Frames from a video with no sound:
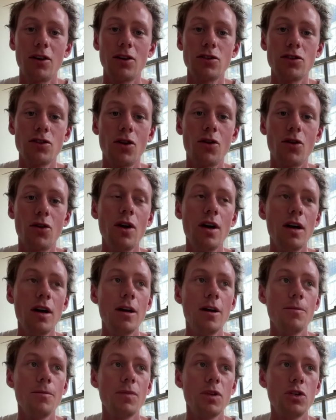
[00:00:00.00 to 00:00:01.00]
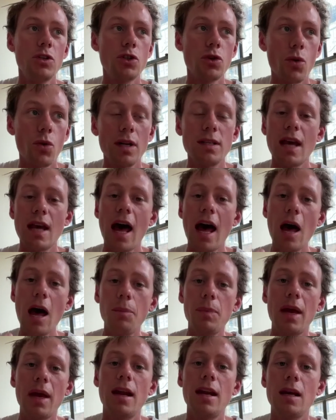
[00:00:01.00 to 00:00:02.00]
So sure, it's a
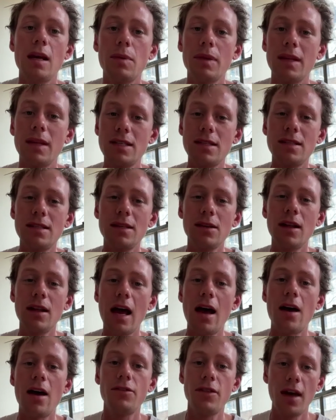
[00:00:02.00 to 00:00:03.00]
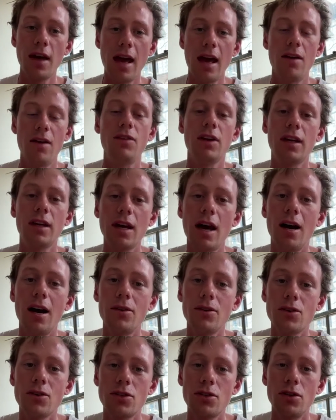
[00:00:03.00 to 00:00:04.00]
happy ending, but they still have the heavy
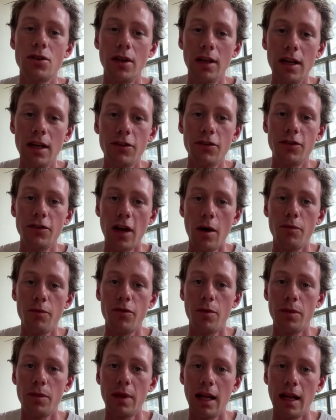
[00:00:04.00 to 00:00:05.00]
couch to lift up from the